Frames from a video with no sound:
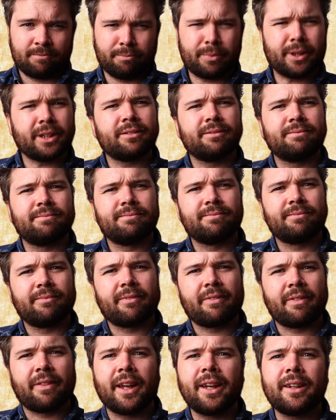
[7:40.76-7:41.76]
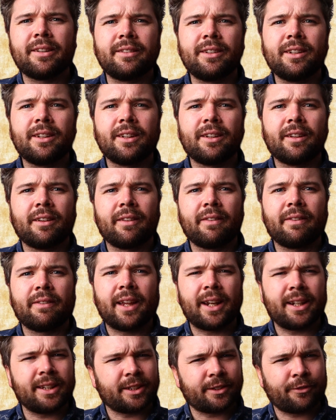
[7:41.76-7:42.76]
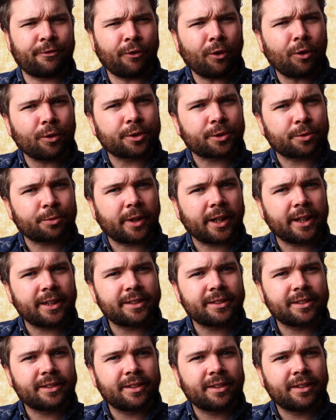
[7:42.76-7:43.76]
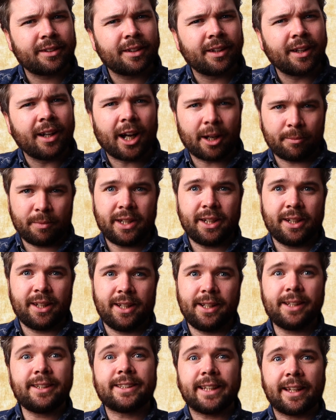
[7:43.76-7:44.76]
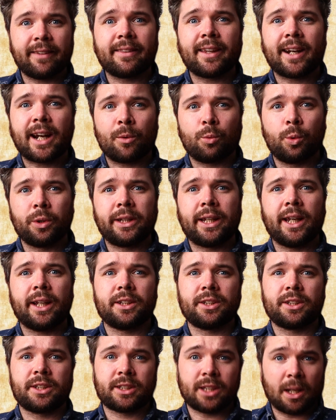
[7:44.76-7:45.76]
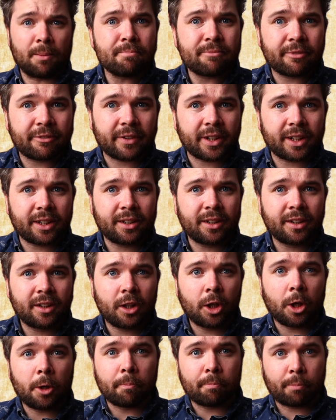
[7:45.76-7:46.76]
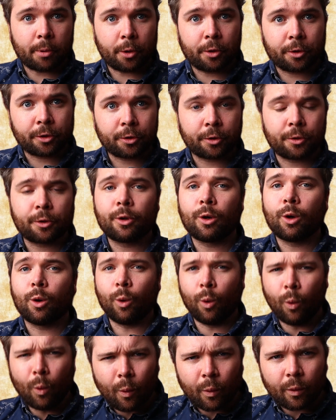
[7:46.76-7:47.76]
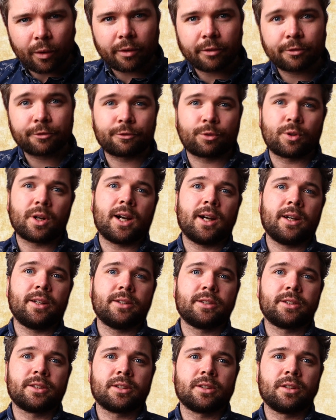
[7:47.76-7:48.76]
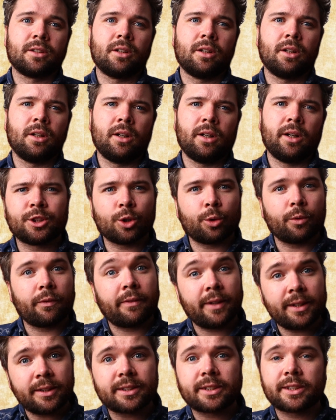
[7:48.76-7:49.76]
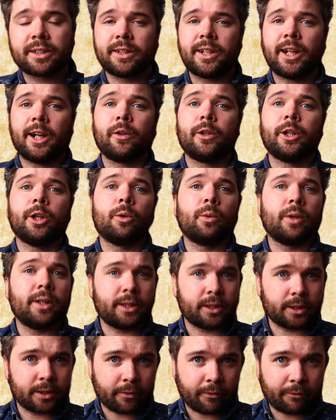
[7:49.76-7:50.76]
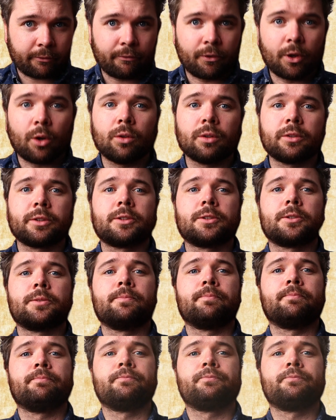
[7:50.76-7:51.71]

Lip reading: But then, that is false, right? I mean, he said that I would get something, burger or fries. So this scenario is false.